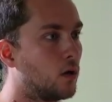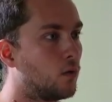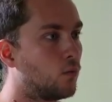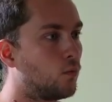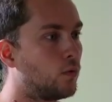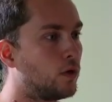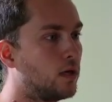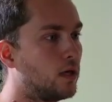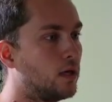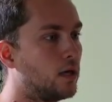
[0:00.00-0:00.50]

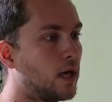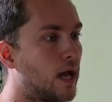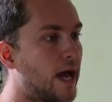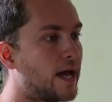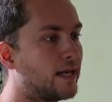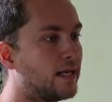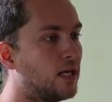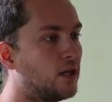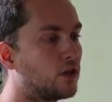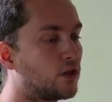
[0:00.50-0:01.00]
We,
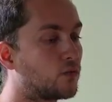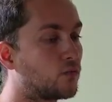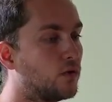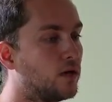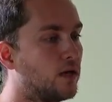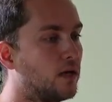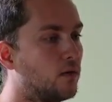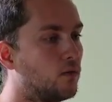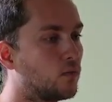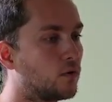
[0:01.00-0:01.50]
at
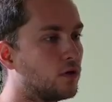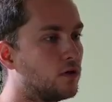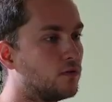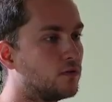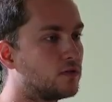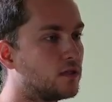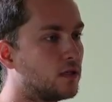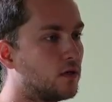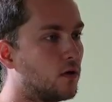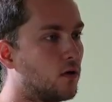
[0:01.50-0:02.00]
E3, were
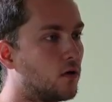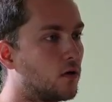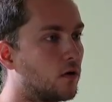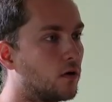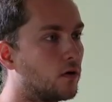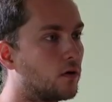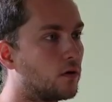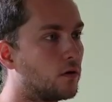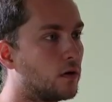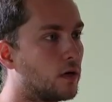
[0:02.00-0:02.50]
using
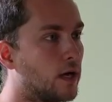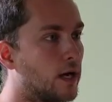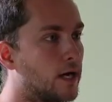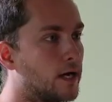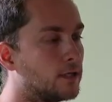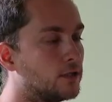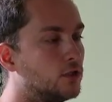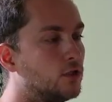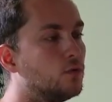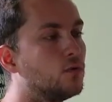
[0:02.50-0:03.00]
our
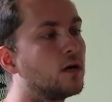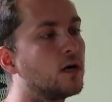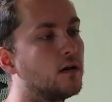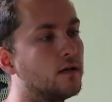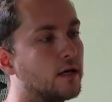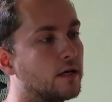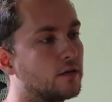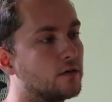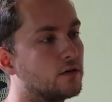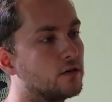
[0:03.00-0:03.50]
dew
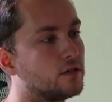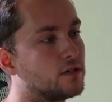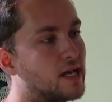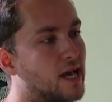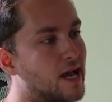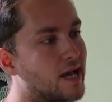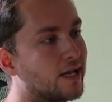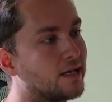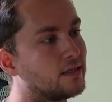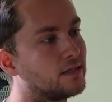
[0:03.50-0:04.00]
collectors
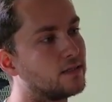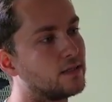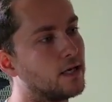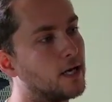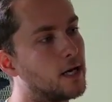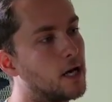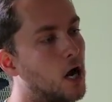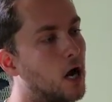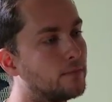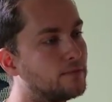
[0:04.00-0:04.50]
as
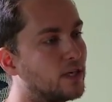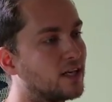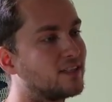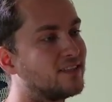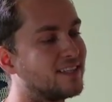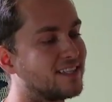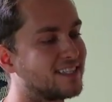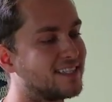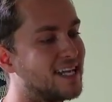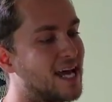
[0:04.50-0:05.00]
objects
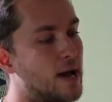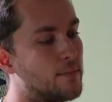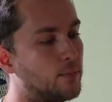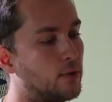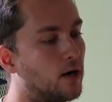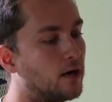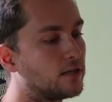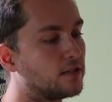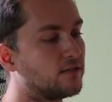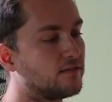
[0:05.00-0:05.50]
that snap
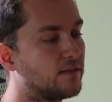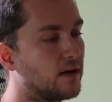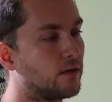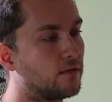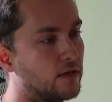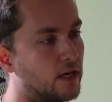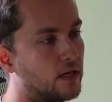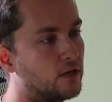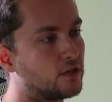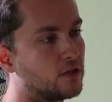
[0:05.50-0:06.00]
onto
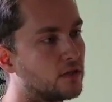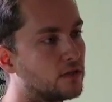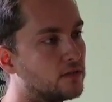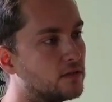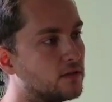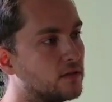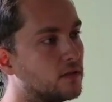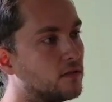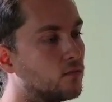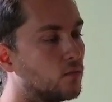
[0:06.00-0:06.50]

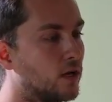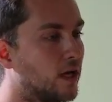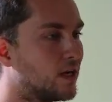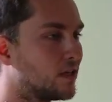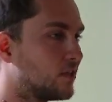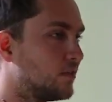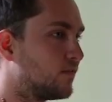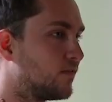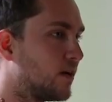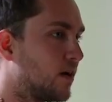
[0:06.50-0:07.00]
foundations, and we
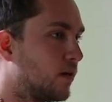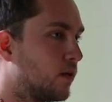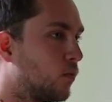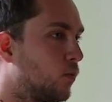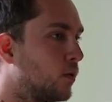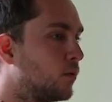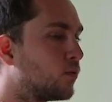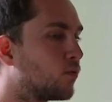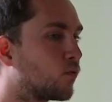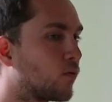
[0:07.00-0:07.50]
actually found that
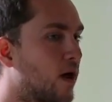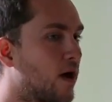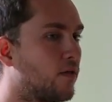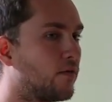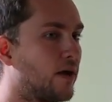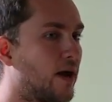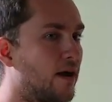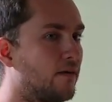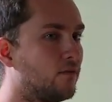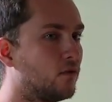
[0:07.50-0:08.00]
we would
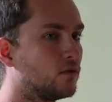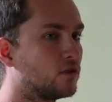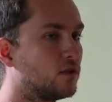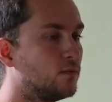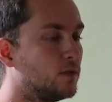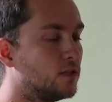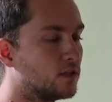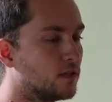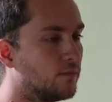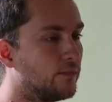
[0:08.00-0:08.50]
rather have those to
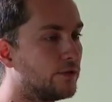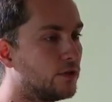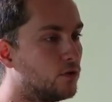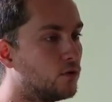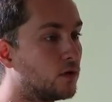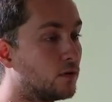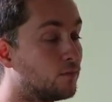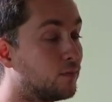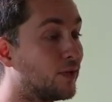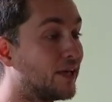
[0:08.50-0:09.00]
be something you
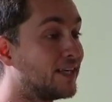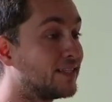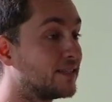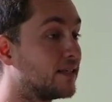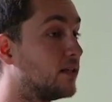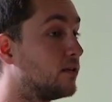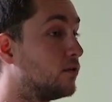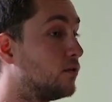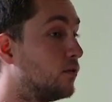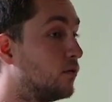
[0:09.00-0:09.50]
can place
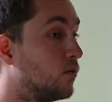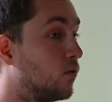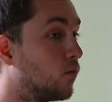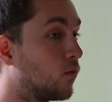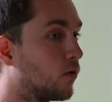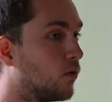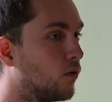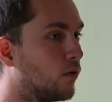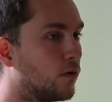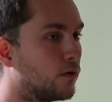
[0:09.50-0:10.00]
into the
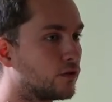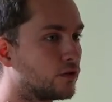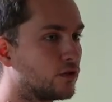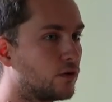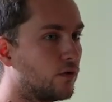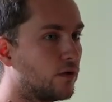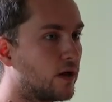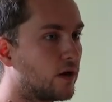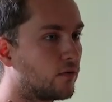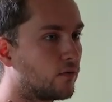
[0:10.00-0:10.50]
world, and I'll
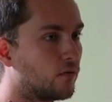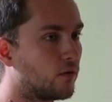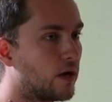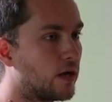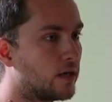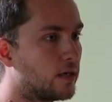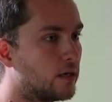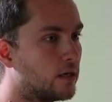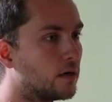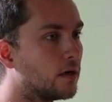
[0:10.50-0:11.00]
show that
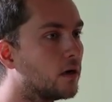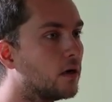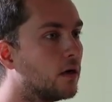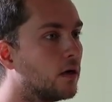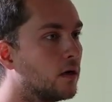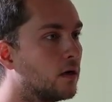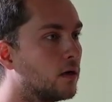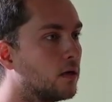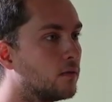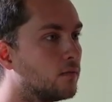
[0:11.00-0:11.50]
right here.
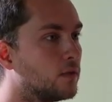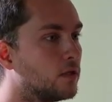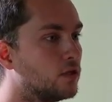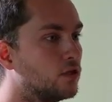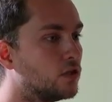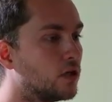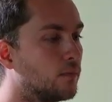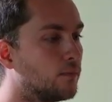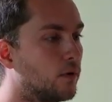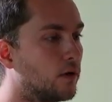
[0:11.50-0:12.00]
Let me
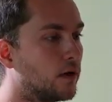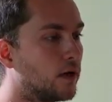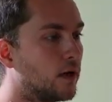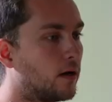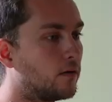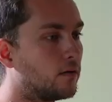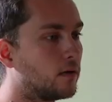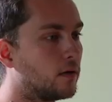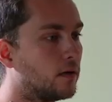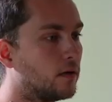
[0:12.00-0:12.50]
jump on
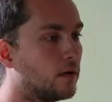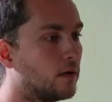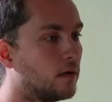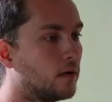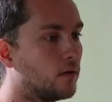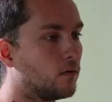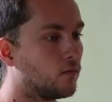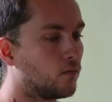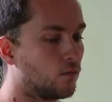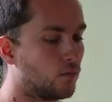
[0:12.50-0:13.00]
out
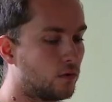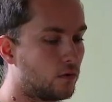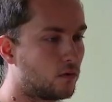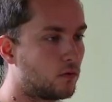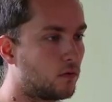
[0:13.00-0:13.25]
real